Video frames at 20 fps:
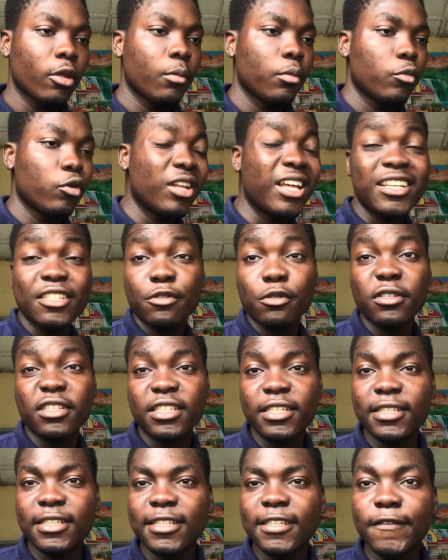But that's just
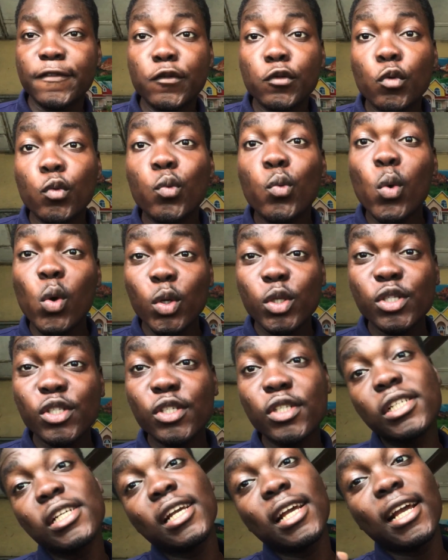it. If you
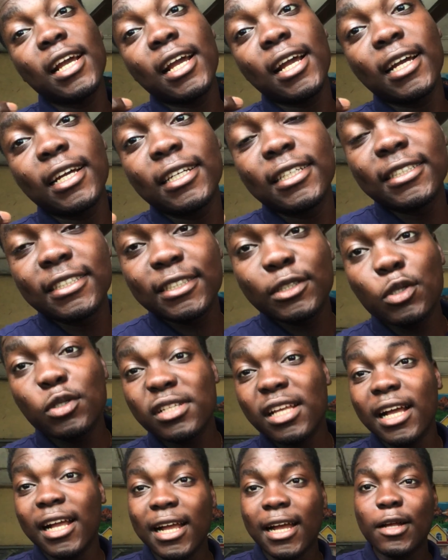want those
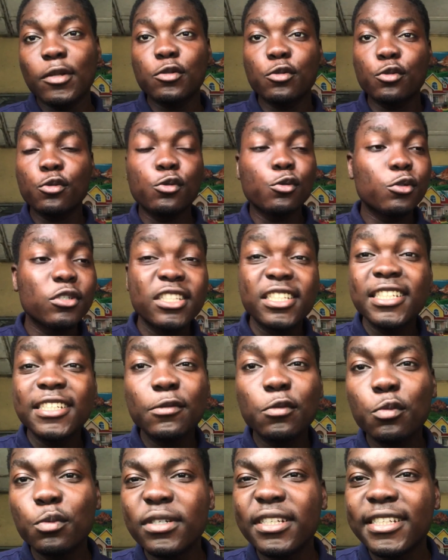accounts, you could easily
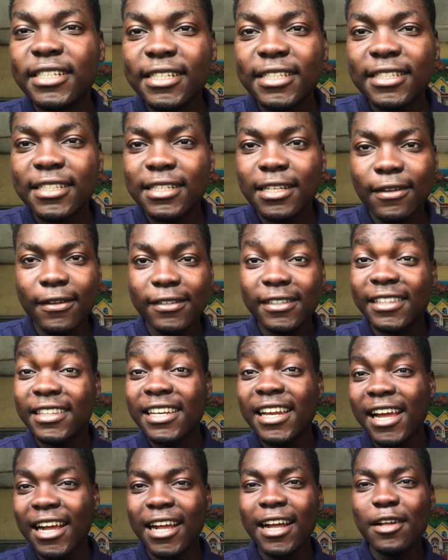win it.
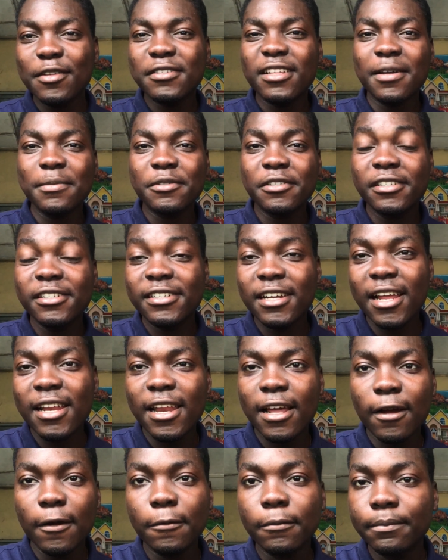3 accounts that I'm trading right
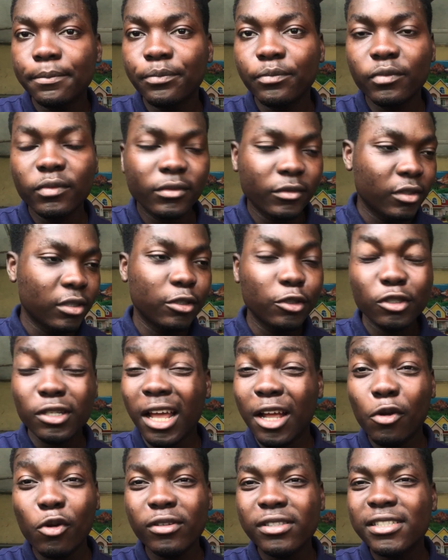now,
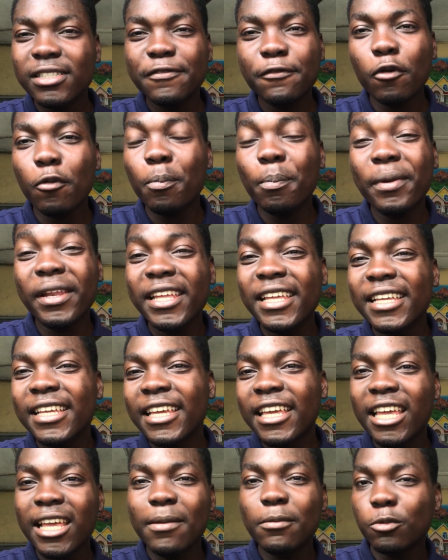I got it from playing
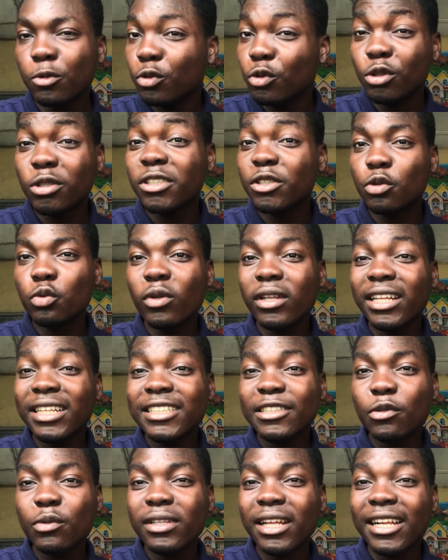games, which is
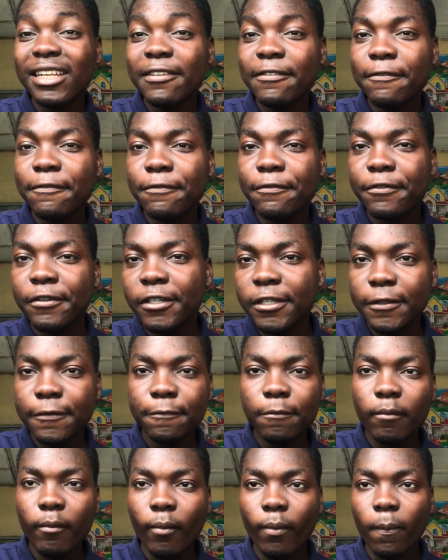totally free. You
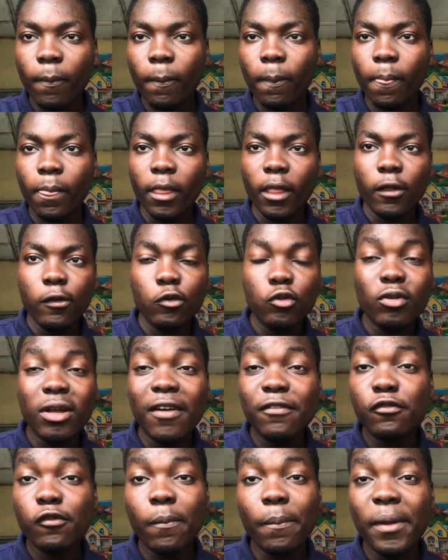don't
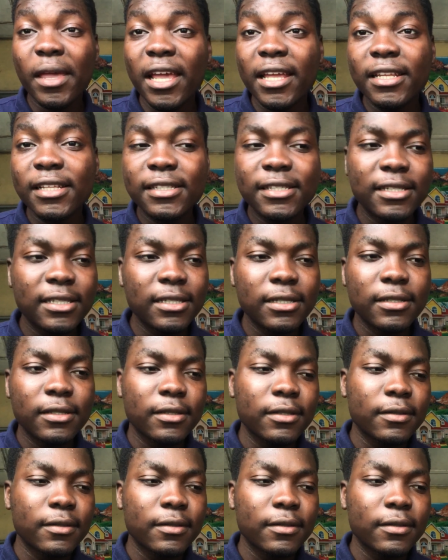have to pay anything.